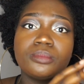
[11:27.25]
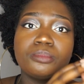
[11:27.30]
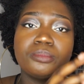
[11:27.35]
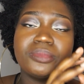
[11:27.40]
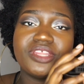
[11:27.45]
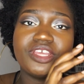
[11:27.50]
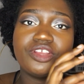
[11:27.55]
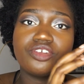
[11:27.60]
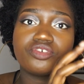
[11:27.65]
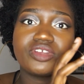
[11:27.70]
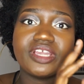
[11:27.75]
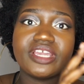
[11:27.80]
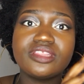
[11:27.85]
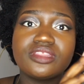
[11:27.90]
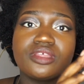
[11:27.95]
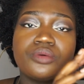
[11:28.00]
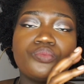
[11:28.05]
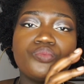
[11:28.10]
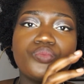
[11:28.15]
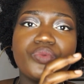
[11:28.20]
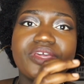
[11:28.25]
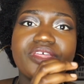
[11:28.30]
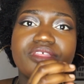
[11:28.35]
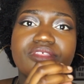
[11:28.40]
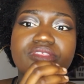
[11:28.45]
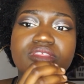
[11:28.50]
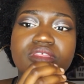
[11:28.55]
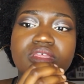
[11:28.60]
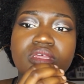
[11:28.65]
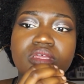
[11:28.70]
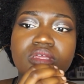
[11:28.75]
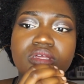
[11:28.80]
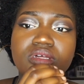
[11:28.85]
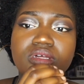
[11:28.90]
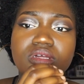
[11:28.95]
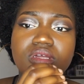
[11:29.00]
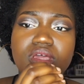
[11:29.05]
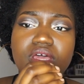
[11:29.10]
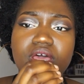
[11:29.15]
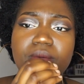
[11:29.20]
but they create them with
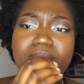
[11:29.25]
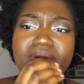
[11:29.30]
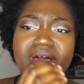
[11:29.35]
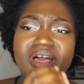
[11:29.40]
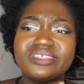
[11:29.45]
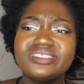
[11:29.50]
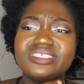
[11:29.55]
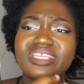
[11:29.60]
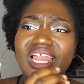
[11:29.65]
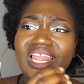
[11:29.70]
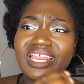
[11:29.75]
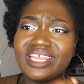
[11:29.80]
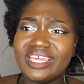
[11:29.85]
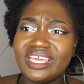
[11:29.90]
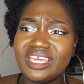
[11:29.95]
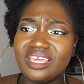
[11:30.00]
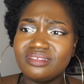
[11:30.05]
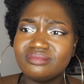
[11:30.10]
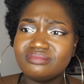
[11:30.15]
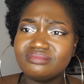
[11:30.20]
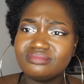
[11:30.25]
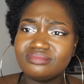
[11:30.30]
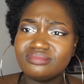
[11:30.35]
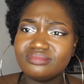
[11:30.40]
a personality.